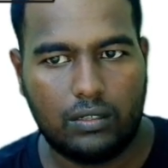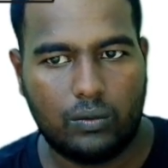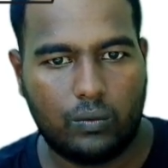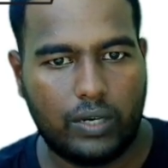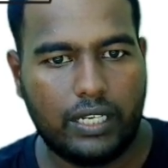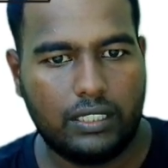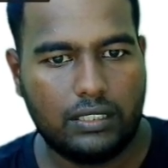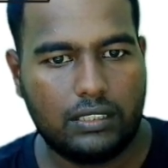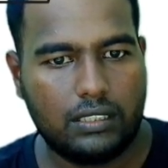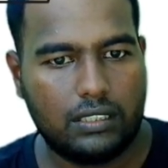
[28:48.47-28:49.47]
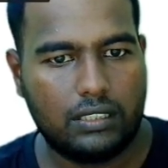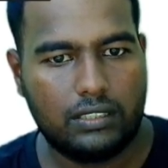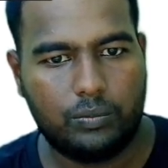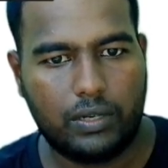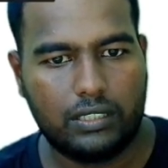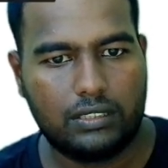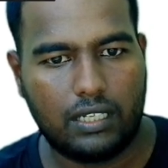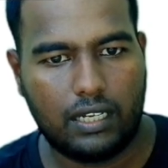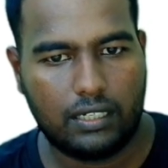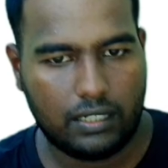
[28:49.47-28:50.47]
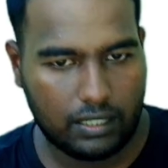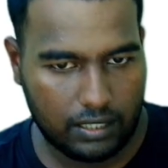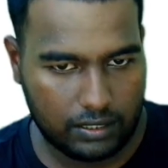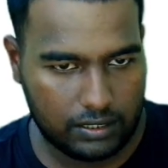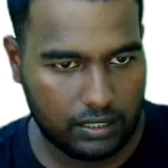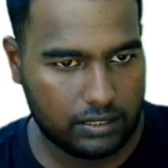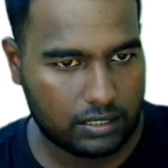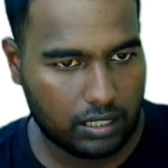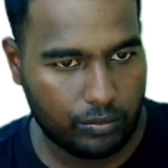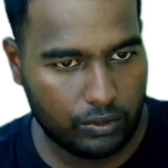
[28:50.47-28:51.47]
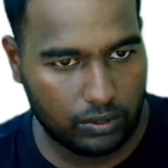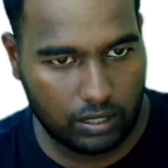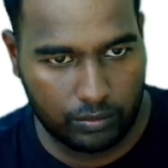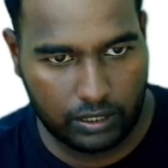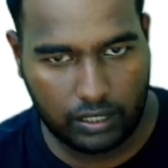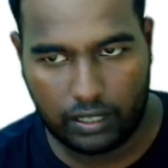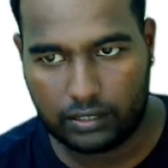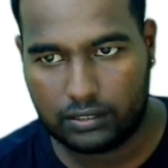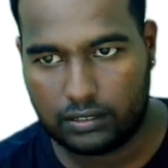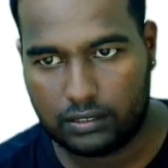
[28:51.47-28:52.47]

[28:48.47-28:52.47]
Y is brush, and Z is commutator rings.